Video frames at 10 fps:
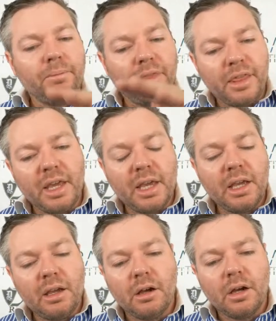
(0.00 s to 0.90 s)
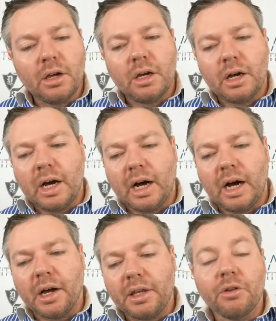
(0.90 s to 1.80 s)
the
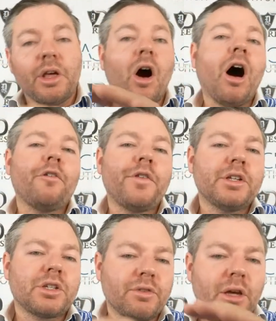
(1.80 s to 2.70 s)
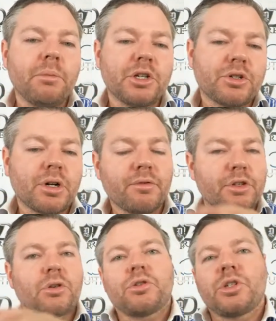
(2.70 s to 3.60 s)
office of the commissioner of the
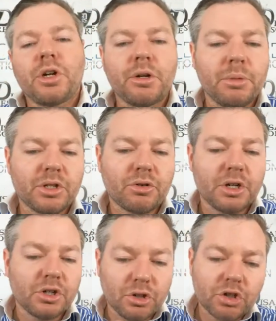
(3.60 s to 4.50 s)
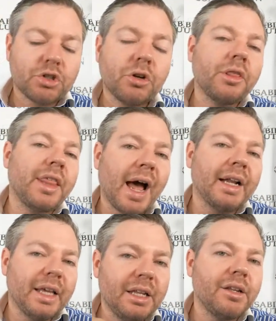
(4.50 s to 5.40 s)
Social Security Administration, should that
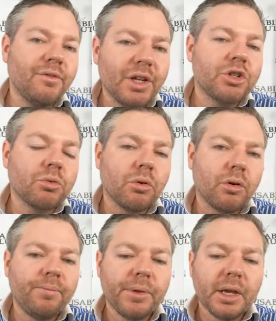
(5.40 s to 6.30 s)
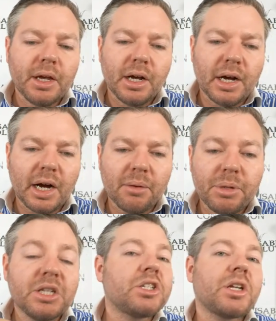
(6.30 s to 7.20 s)
individual
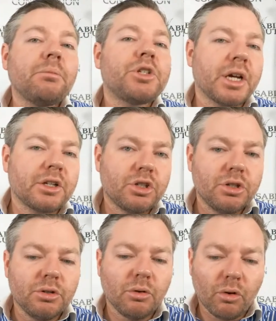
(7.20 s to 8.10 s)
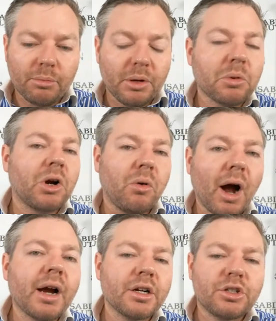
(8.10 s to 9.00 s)
be subject to or be
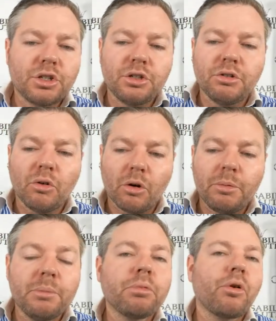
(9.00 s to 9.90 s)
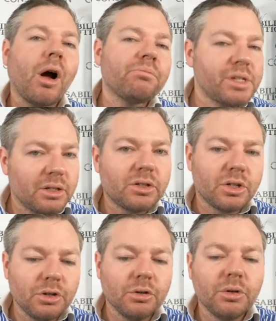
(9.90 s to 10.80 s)
required to or be prompted
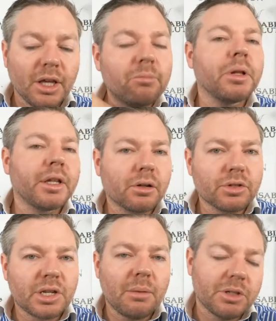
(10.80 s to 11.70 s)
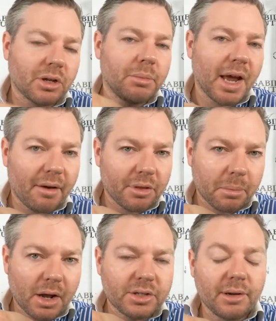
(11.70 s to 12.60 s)
to give political statements on behalf of the
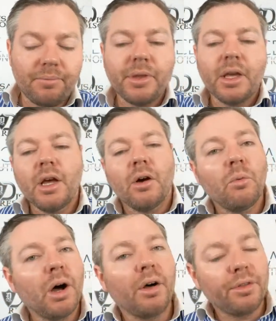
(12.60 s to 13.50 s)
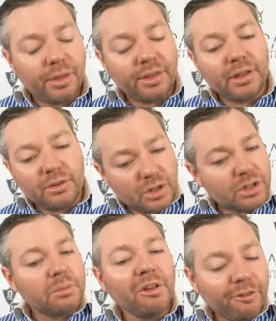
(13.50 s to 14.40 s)
president? Well, just
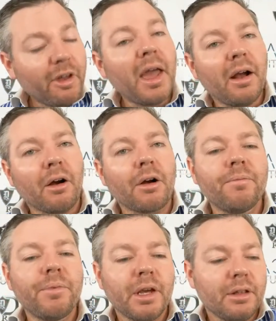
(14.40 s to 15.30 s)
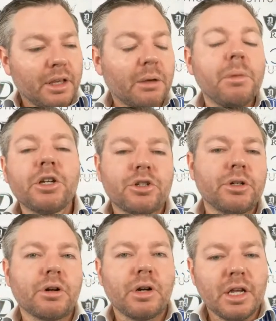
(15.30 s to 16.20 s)
to be fair, the
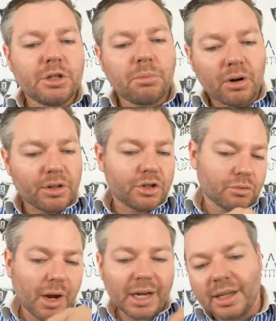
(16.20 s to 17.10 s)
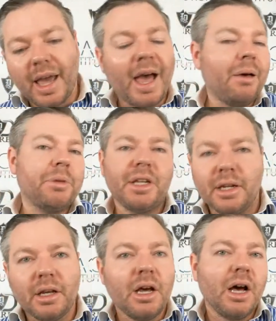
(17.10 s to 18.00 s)
commissioner is part of the direct cabinet
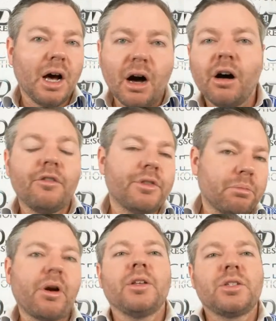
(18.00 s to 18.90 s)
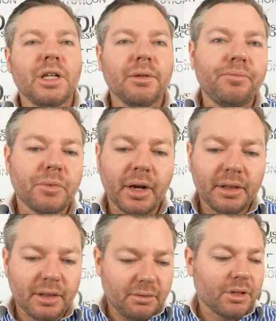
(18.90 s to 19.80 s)
of the president, right?
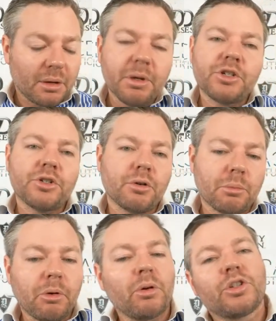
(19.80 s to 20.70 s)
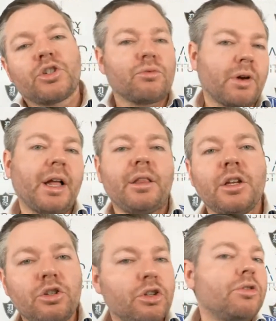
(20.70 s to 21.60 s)
The commissioner reports
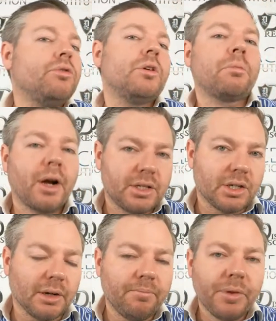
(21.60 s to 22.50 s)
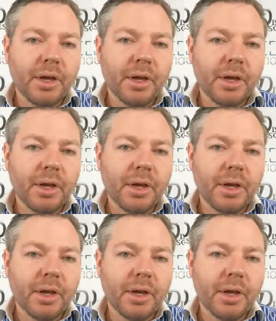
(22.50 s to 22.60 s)
directly to the president.